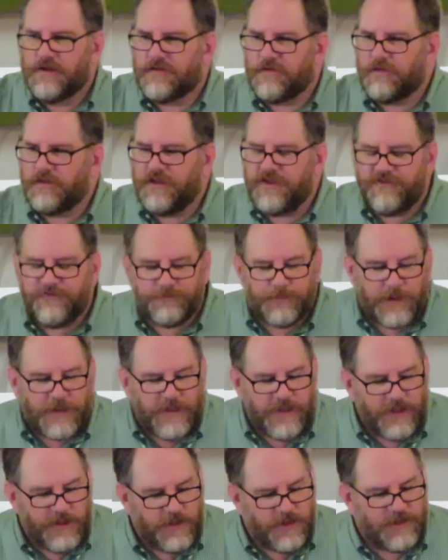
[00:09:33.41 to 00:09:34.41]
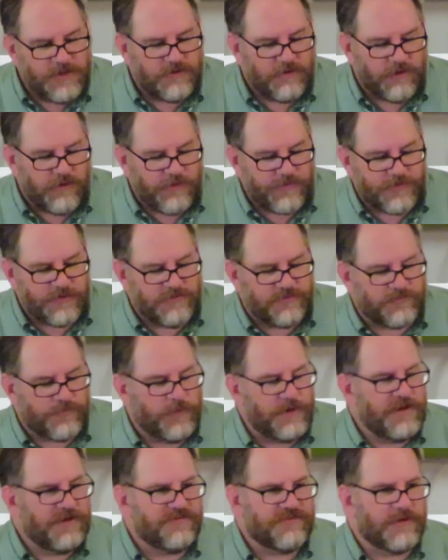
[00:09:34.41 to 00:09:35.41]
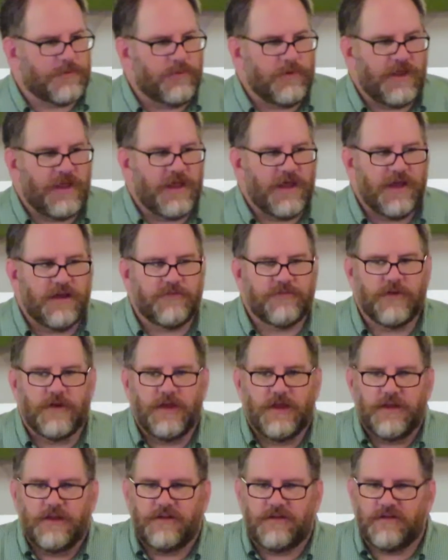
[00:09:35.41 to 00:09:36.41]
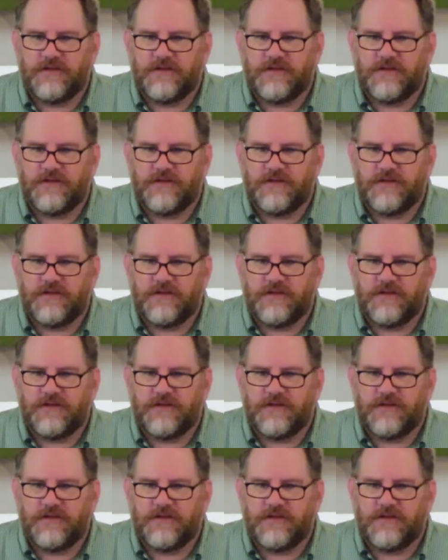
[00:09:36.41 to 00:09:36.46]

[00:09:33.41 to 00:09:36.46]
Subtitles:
to leave behind all those ways that we have